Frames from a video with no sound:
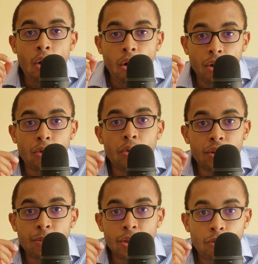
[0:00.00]
are going
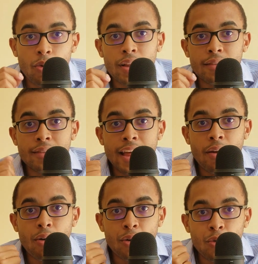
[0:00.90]
to be the ones that
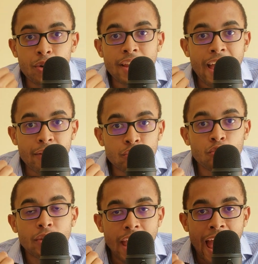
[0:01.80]
are going to
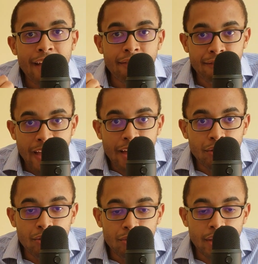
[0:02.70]
truly have
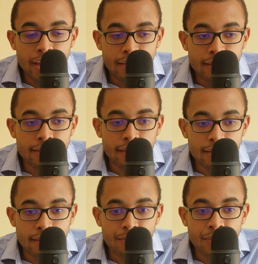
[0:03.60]
value in this
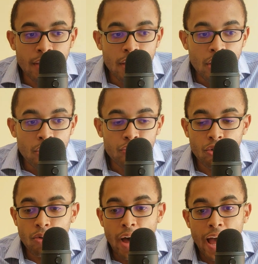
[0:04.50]
system.
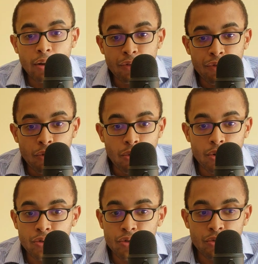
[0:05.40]
So I look
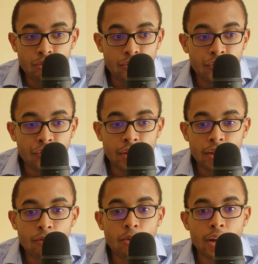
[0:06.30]
forward to
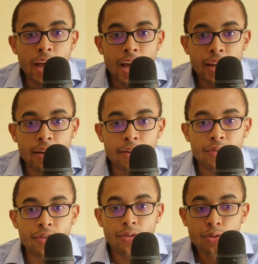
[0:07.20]
seeing what kind of
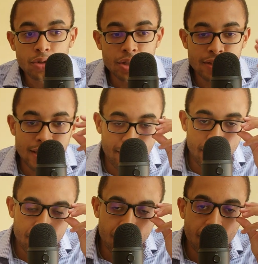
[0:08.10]
solutions that
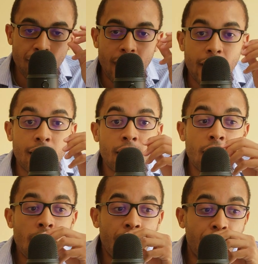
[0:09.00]
people provide
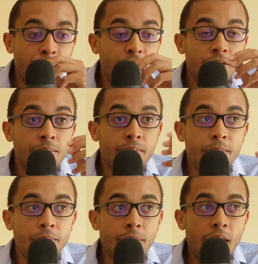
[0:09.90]
for this
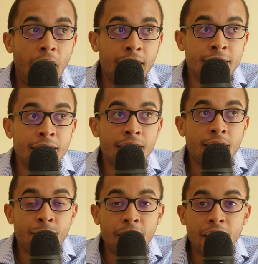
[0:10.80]
idea
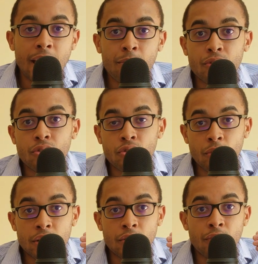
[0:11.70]
of being able to
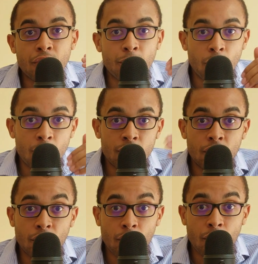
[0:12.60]
switch from currency
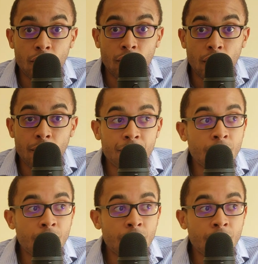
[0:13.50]
to currency.